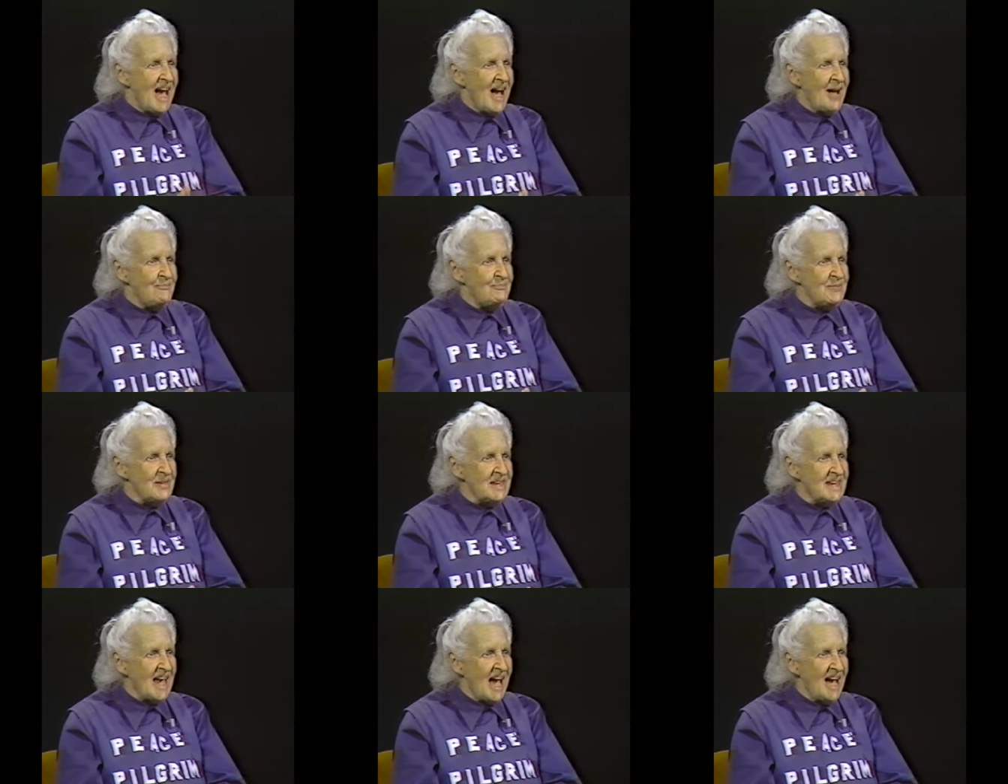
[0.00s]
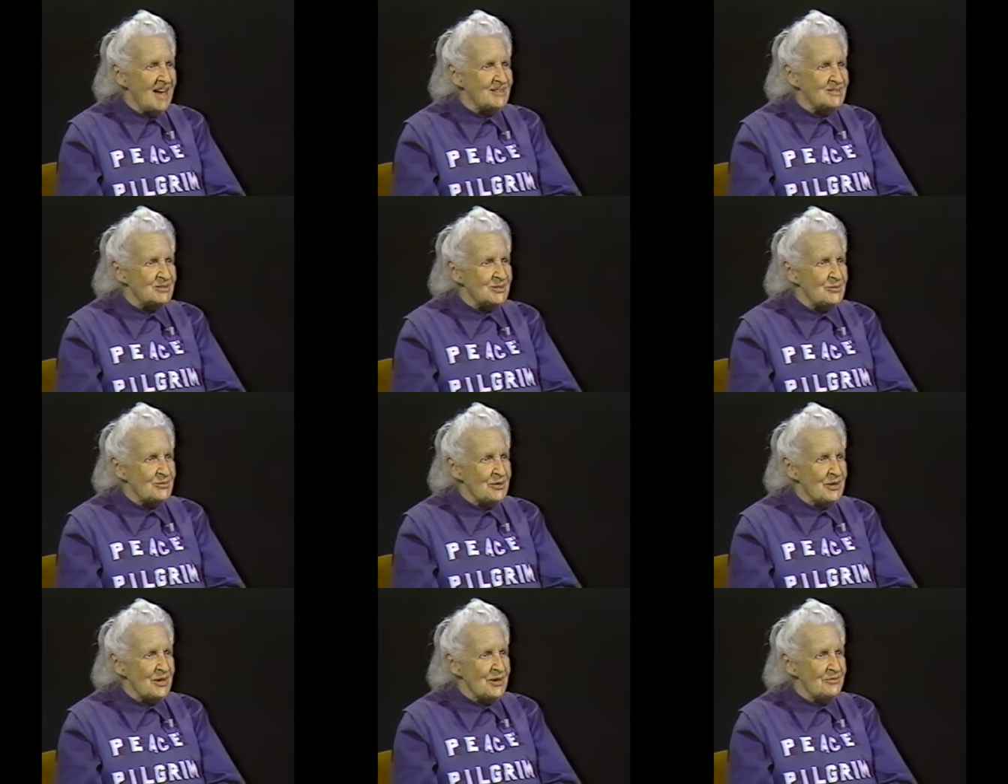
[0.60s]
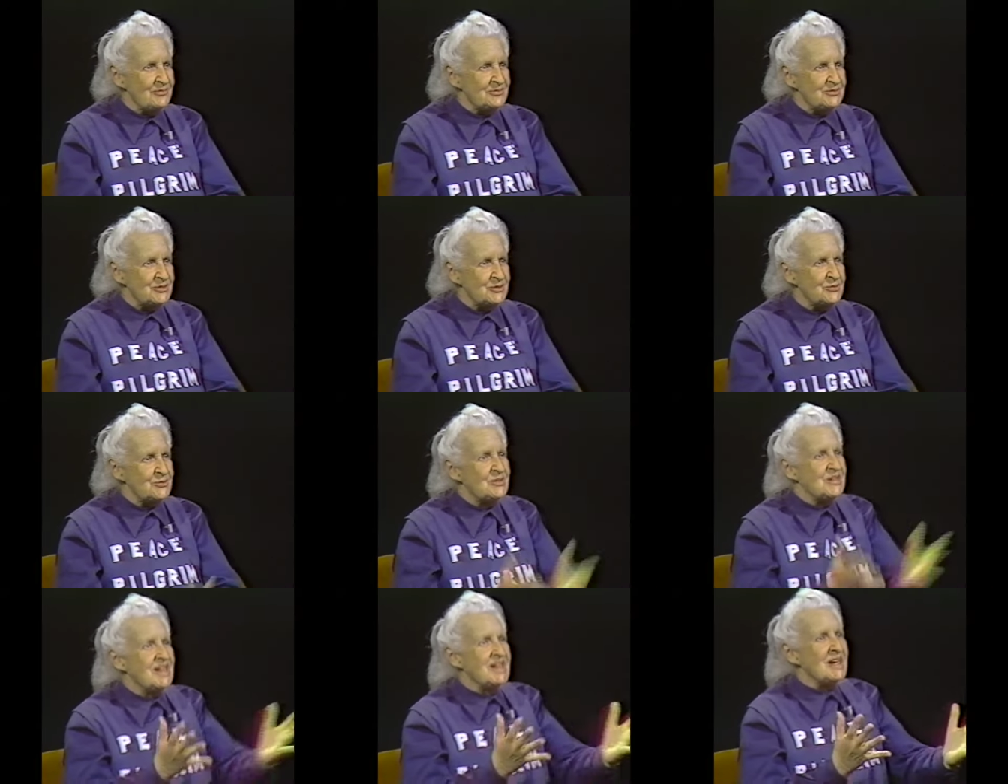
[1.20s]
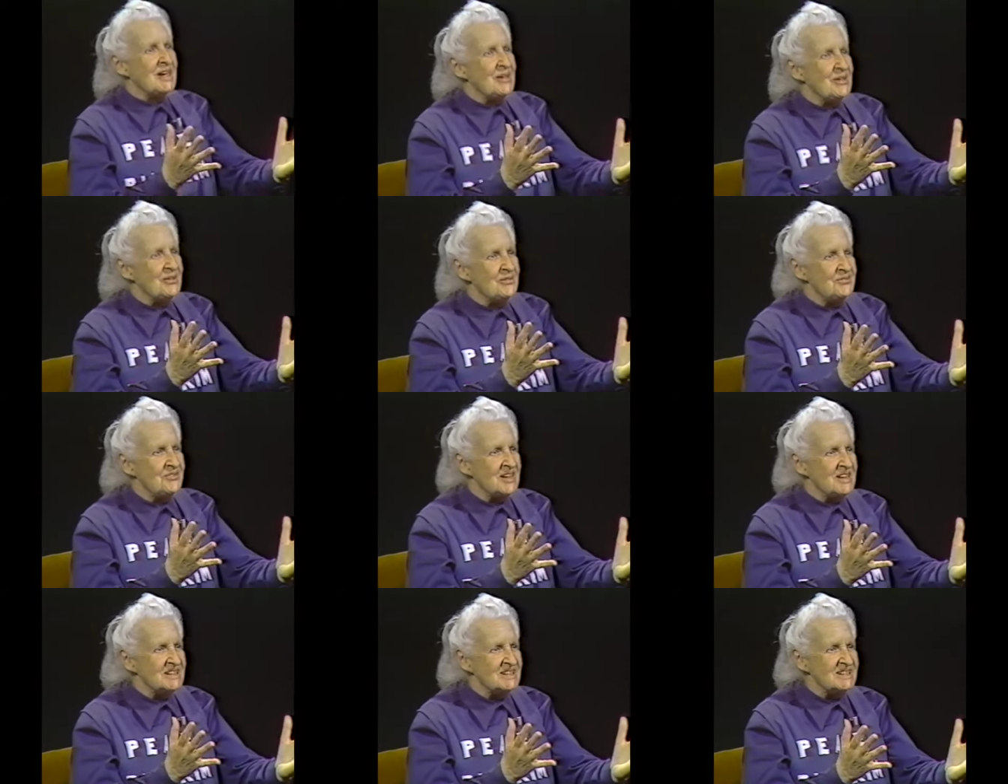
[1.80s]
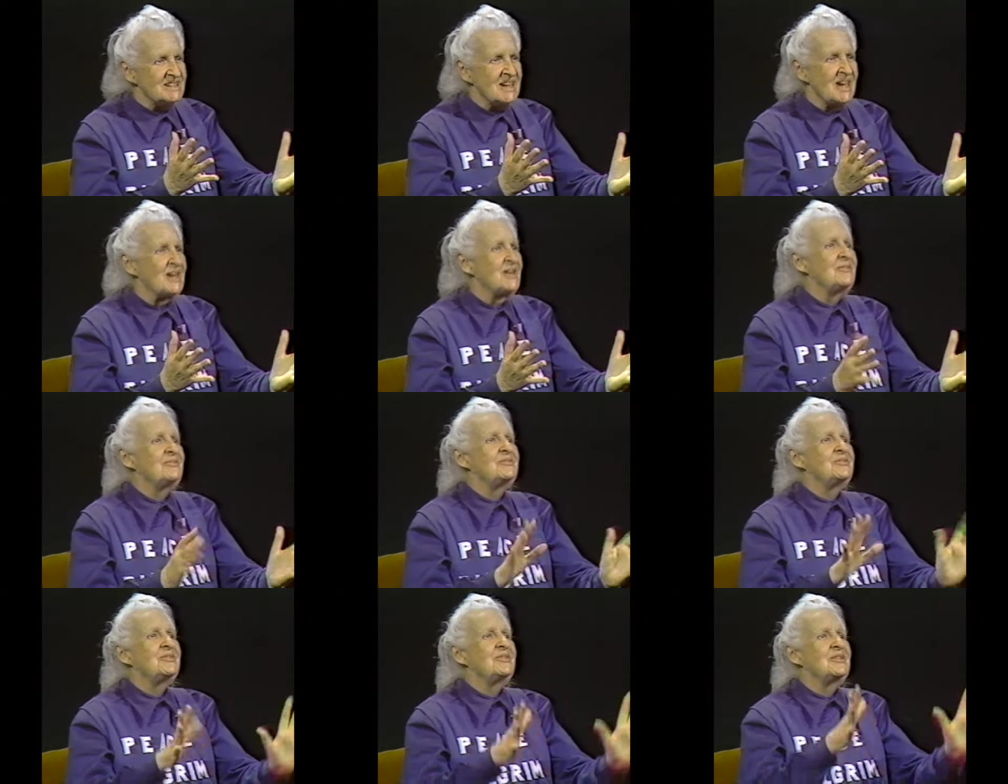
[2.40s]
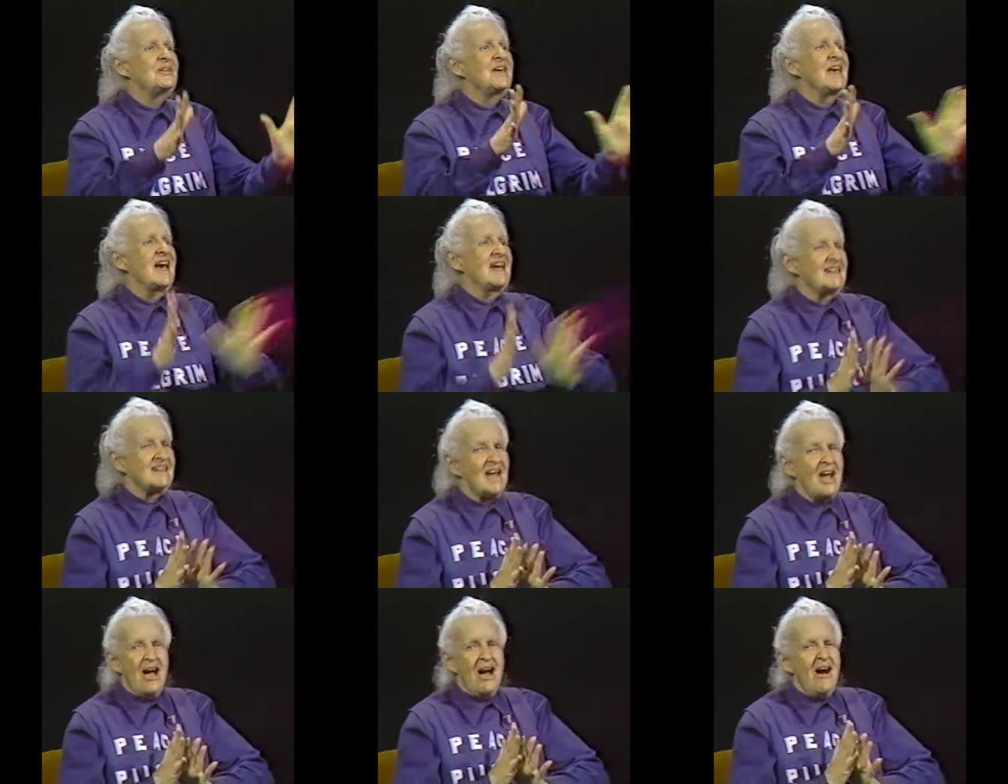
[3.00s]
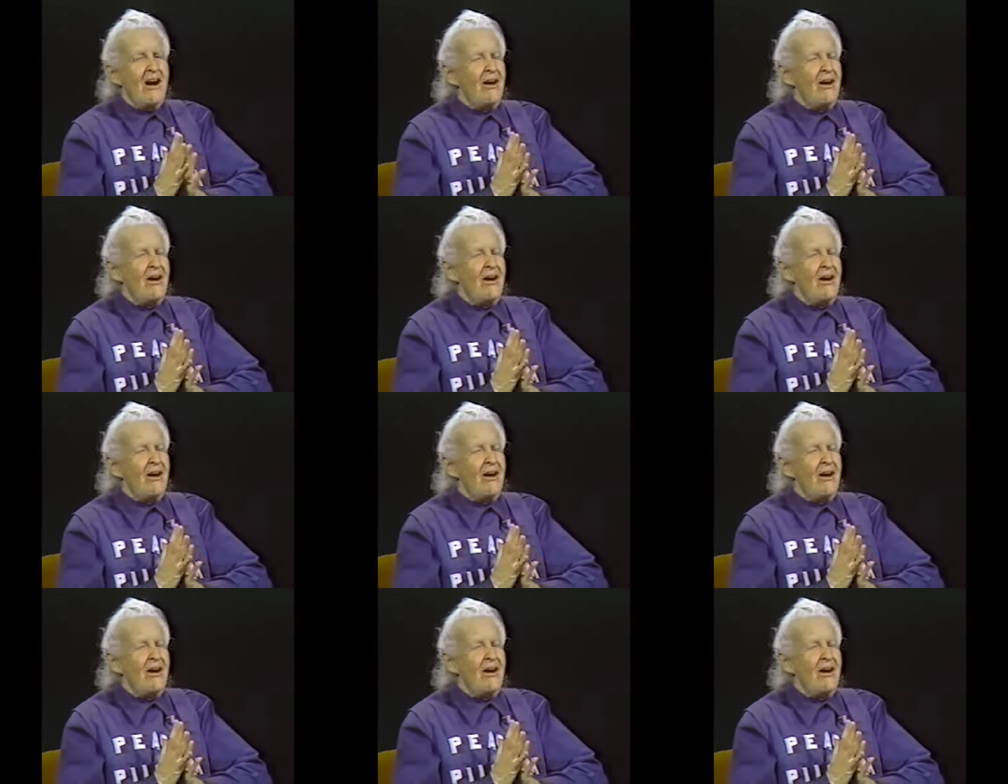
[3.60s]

and began to live to give instead of to get,